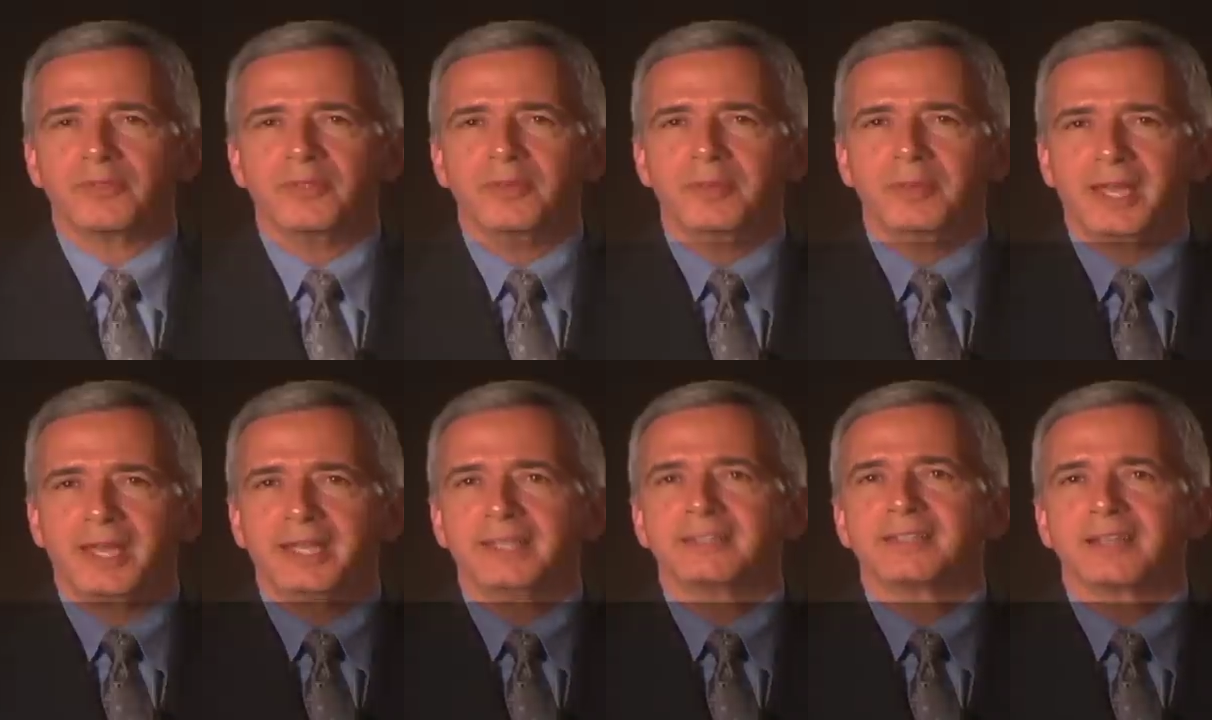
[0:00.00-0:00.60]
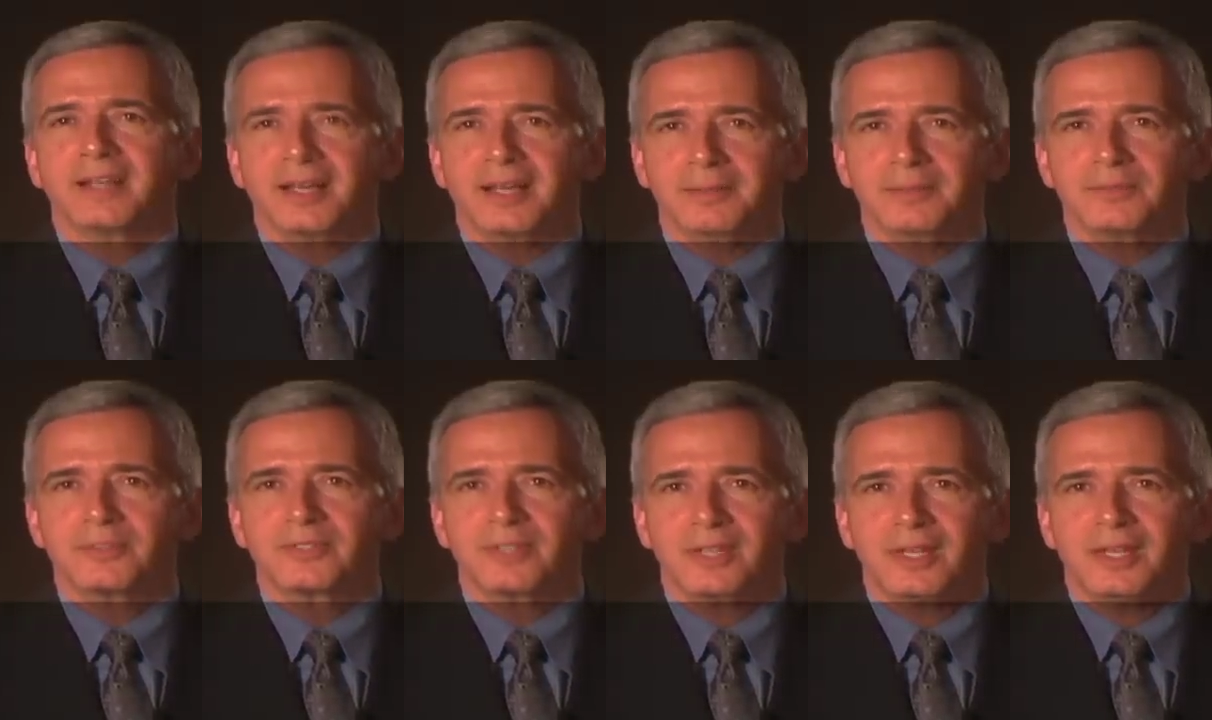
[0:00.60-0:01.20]
him 8
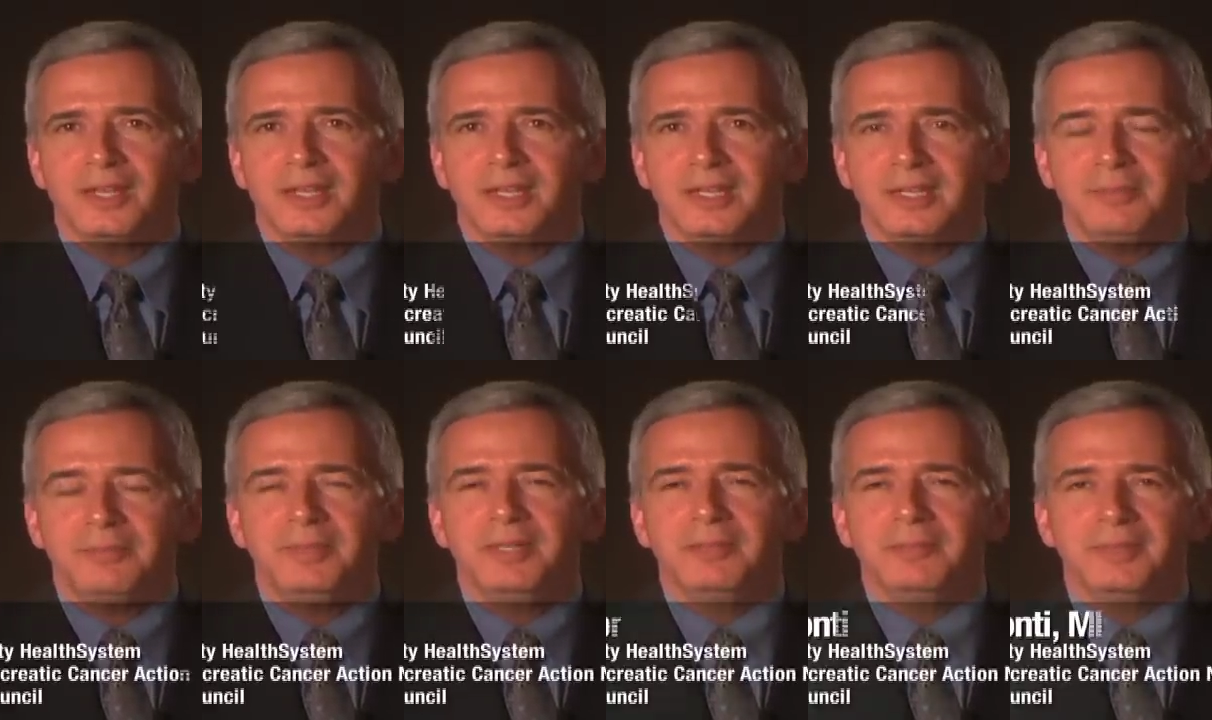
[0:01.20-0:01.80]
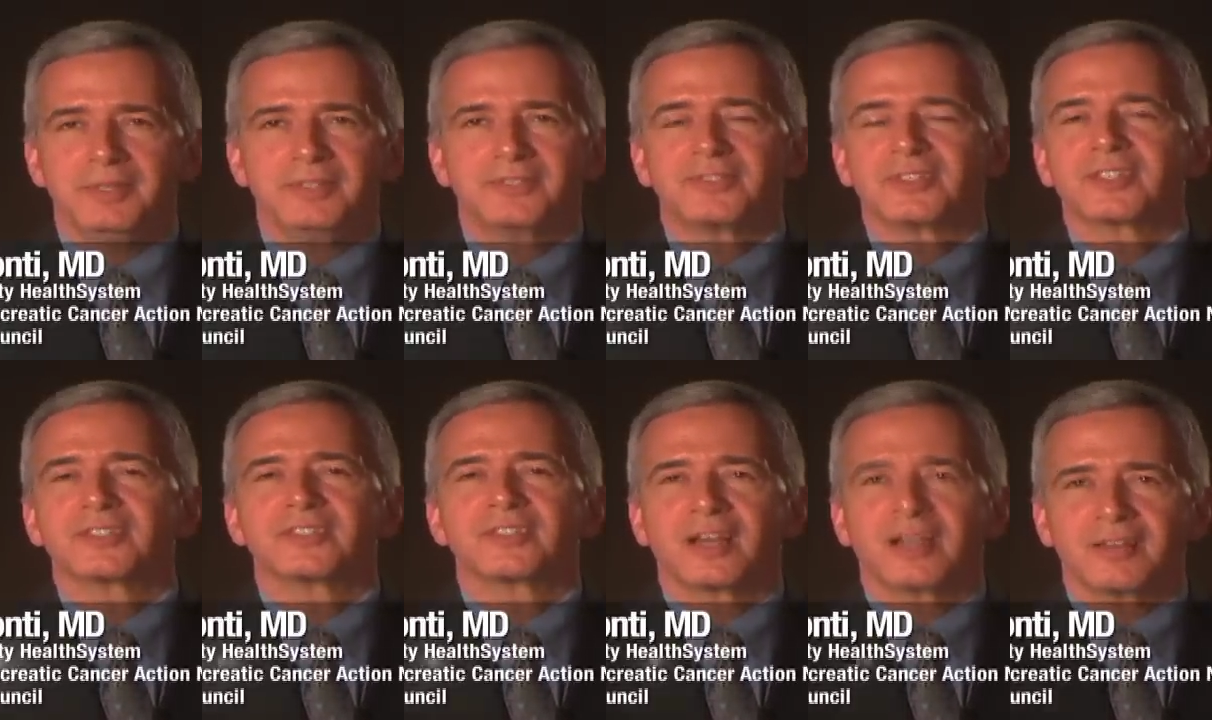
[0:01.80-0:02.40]
times. He beat me
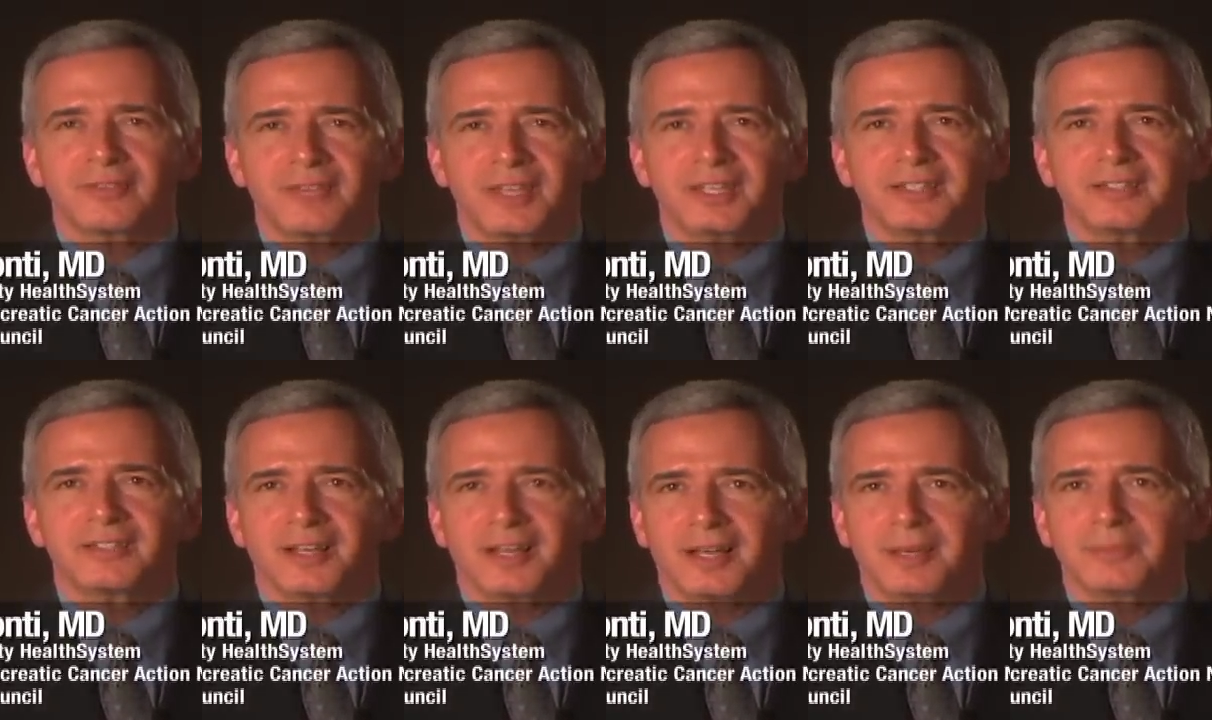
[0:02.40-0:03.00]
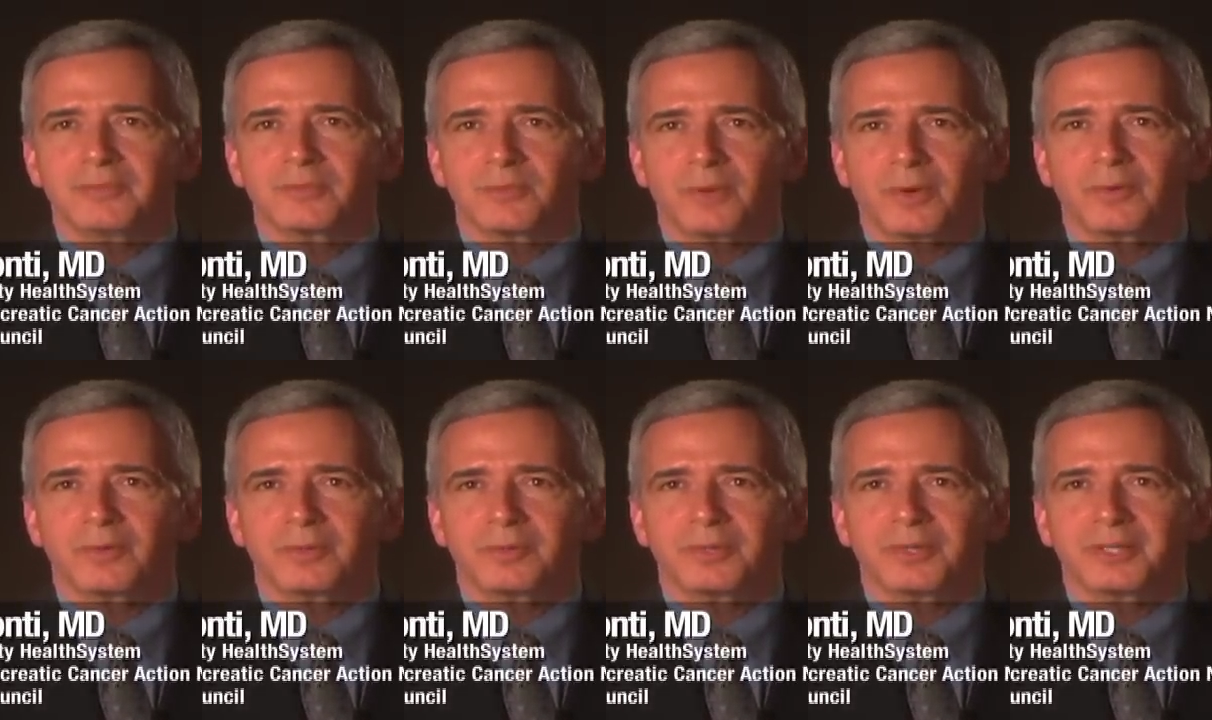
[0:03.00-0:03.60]
6 out of 8 times
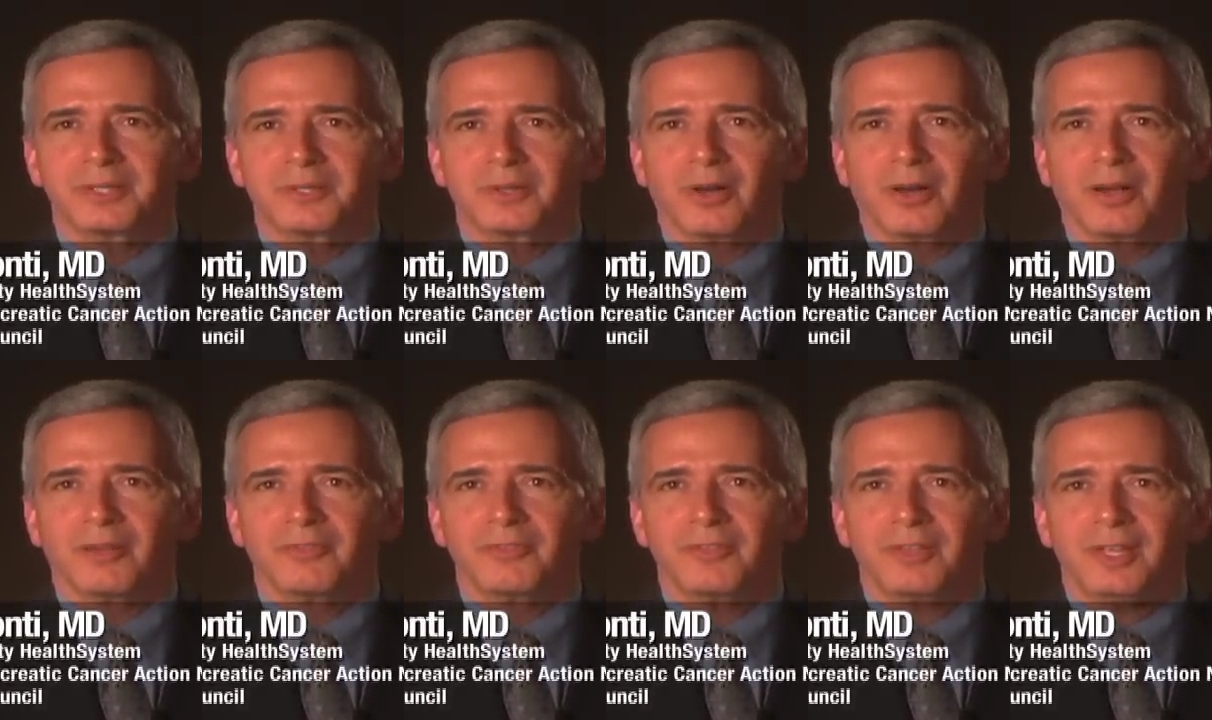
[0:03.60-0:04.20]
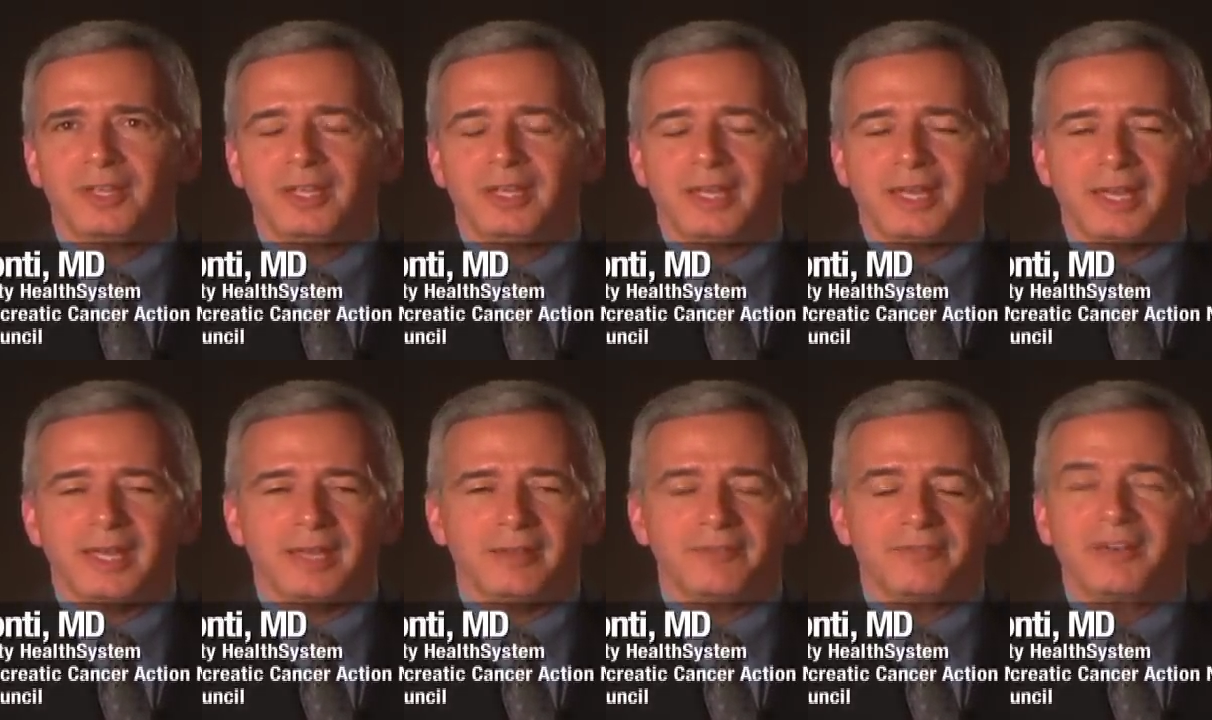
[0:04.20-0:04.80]
while we played golf.
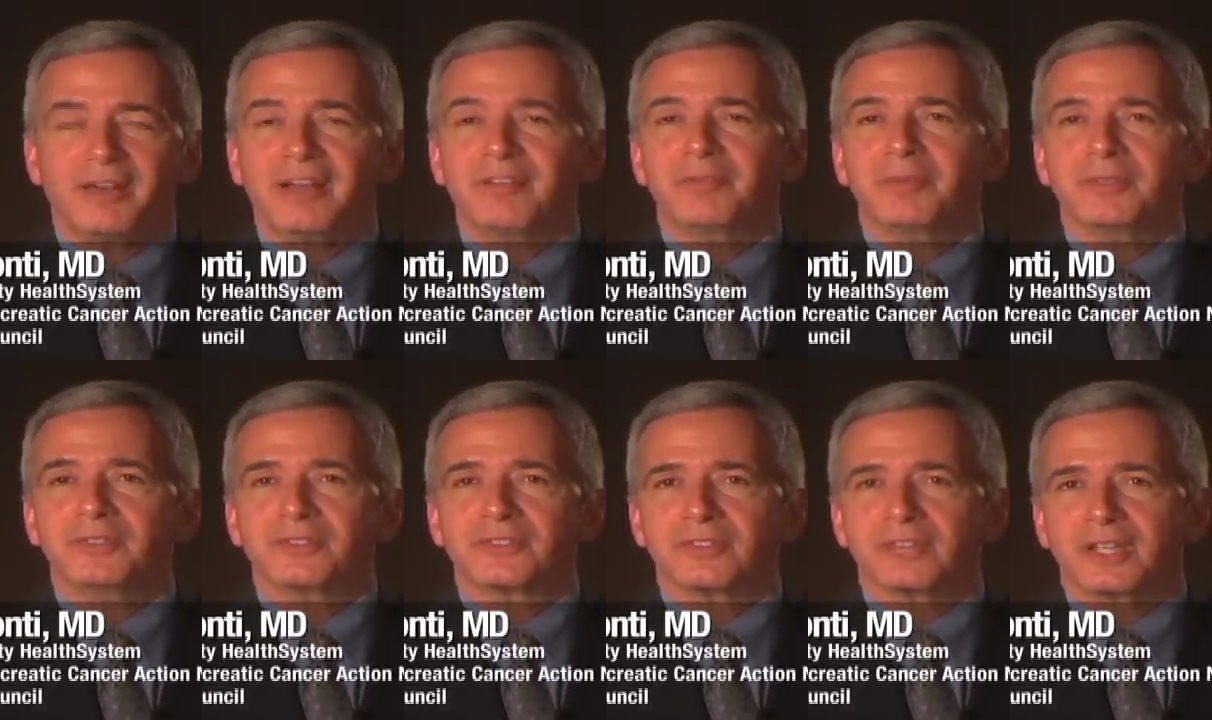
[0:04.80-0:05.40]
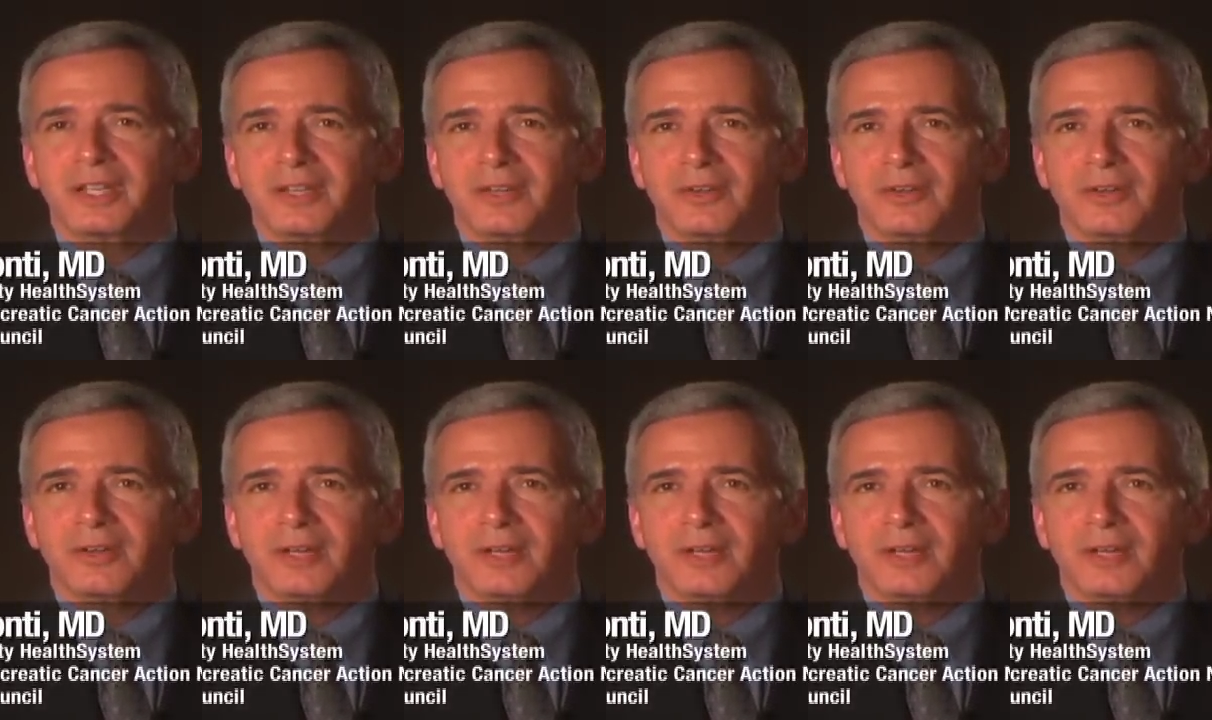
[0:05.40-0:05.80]
And 5 months later,